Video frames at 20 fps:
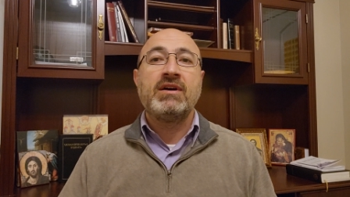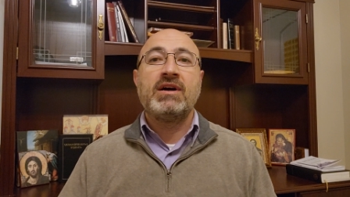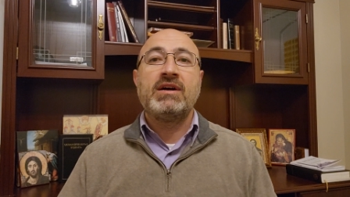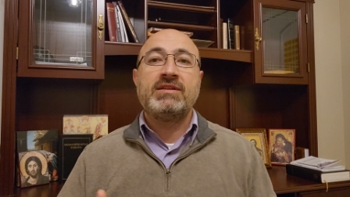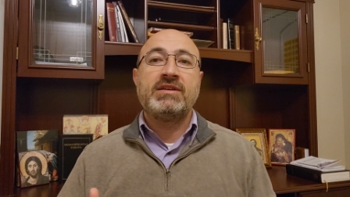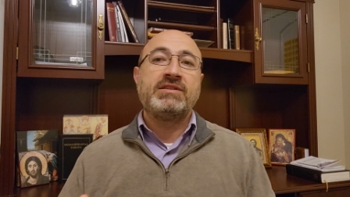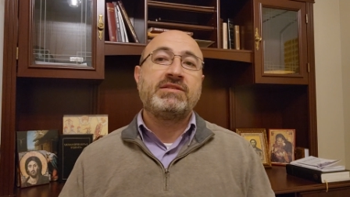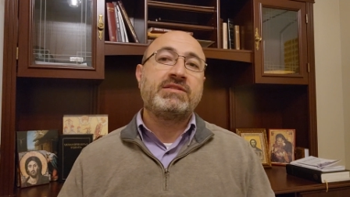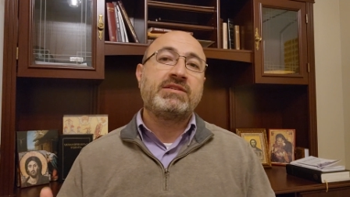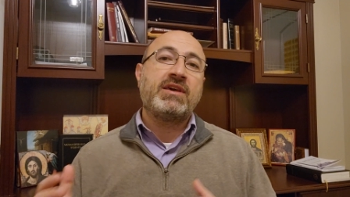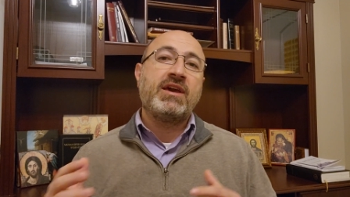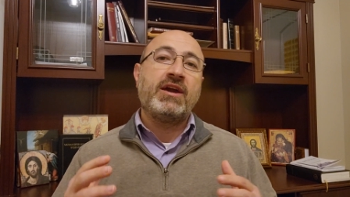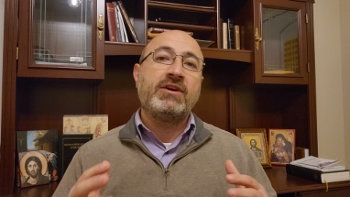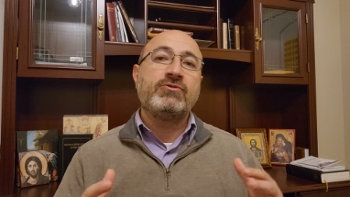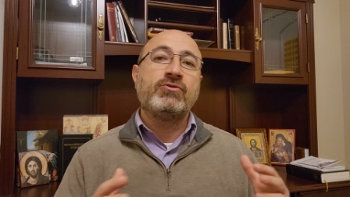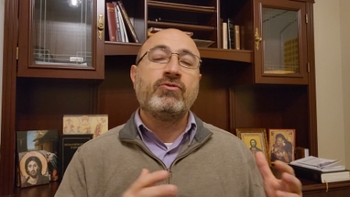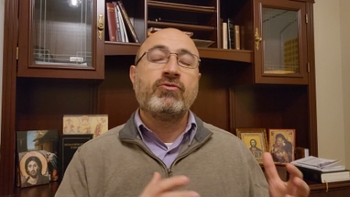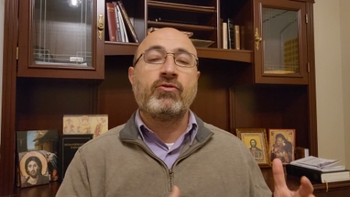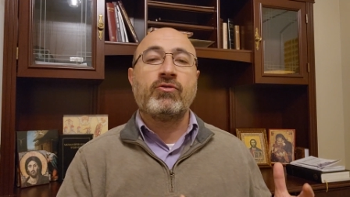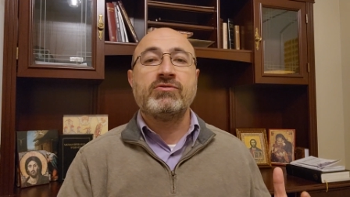at its
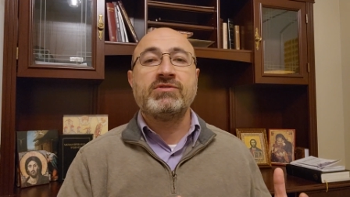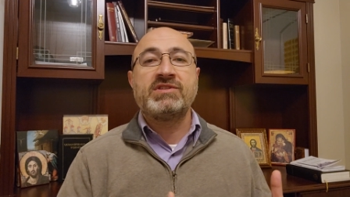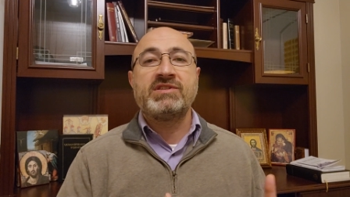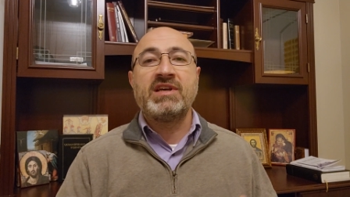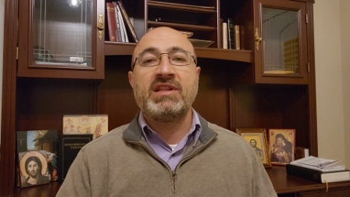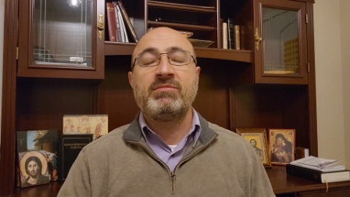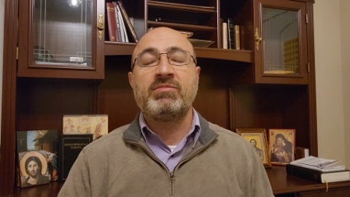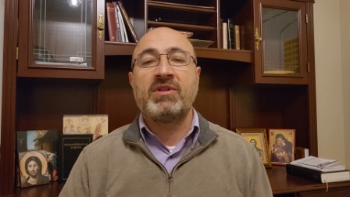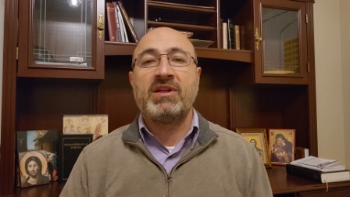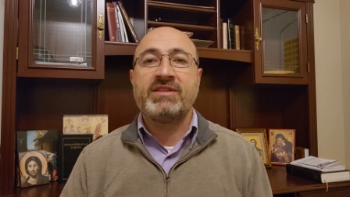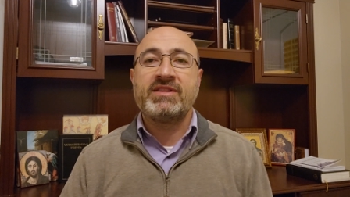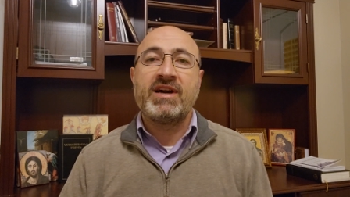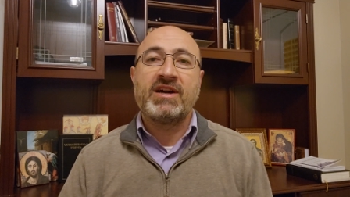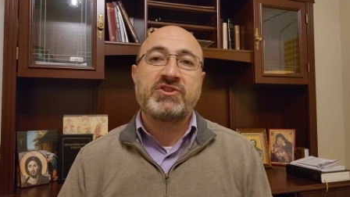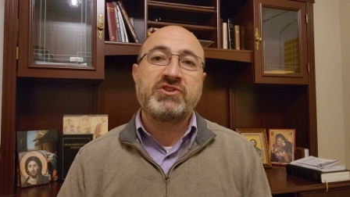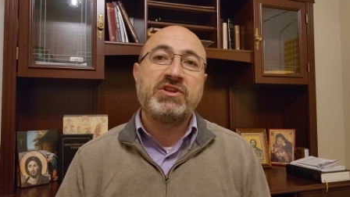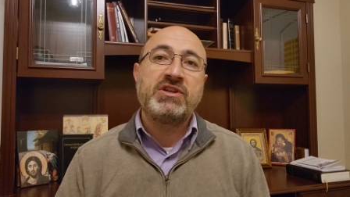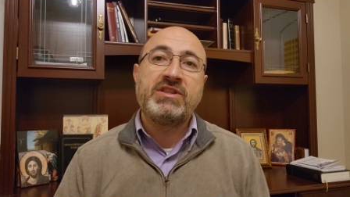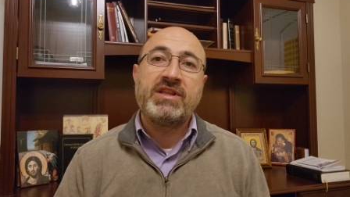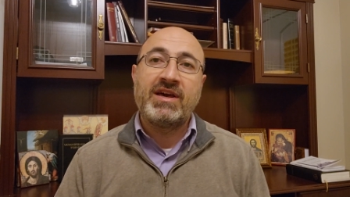Kato Road cell plant.
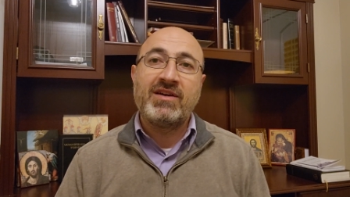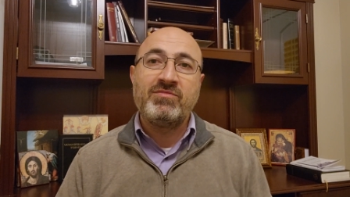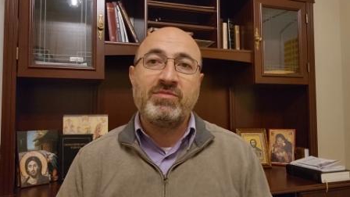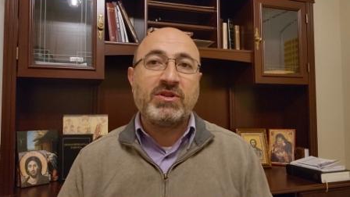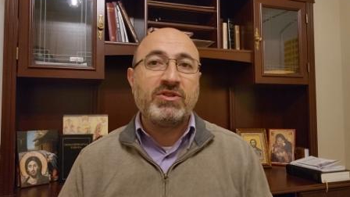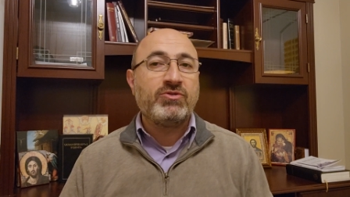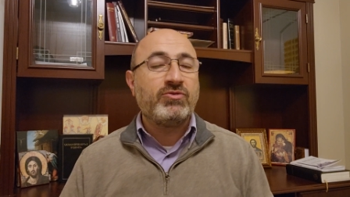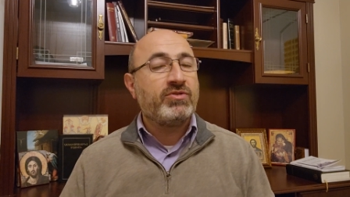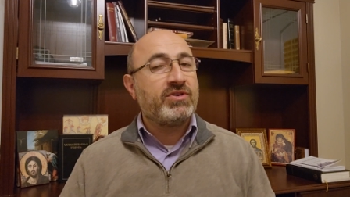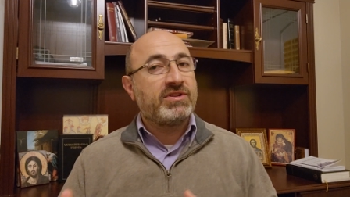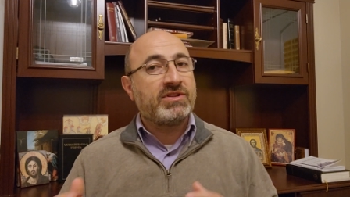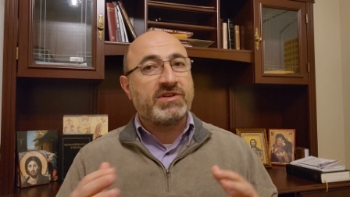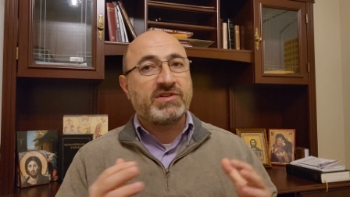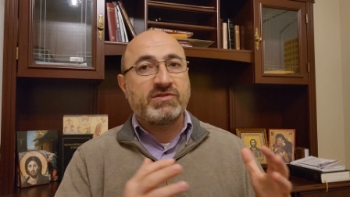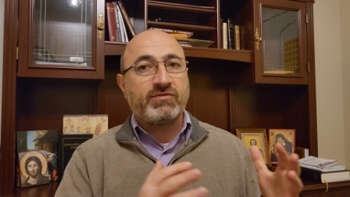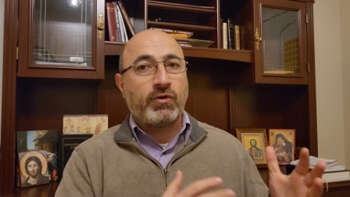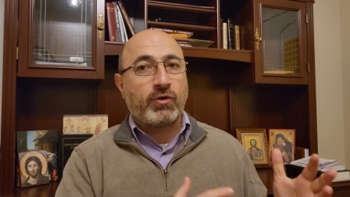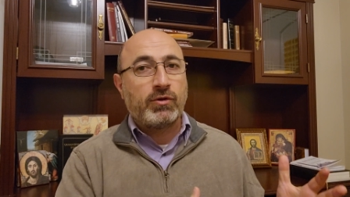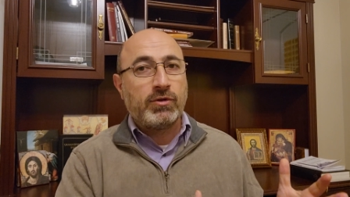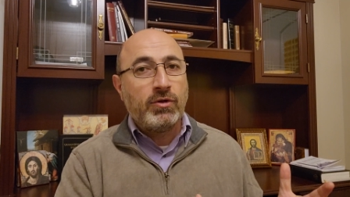Actually, they've been doing this
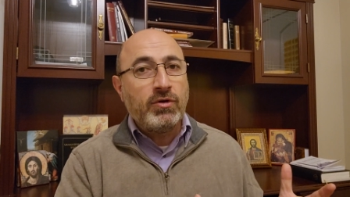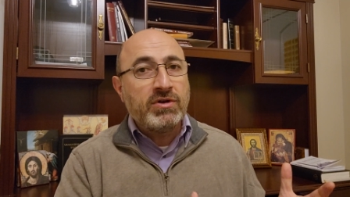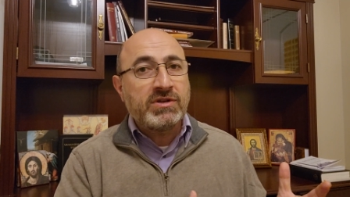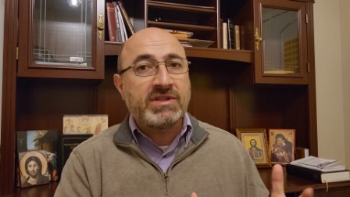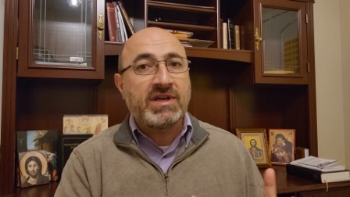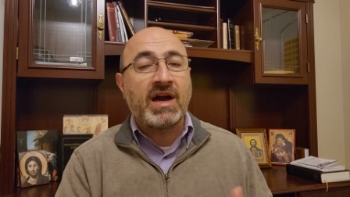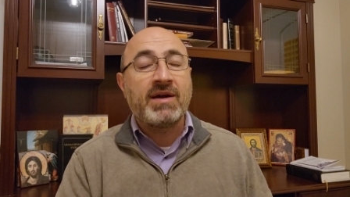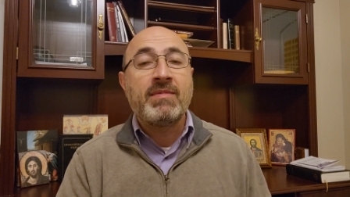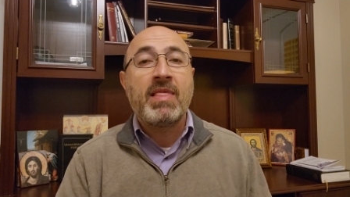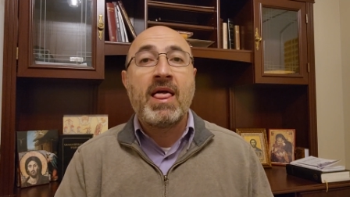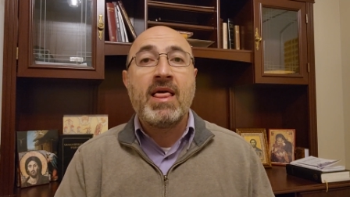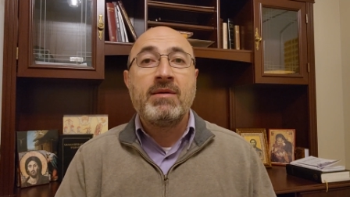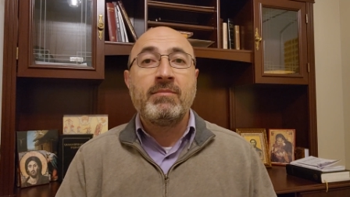for a long time,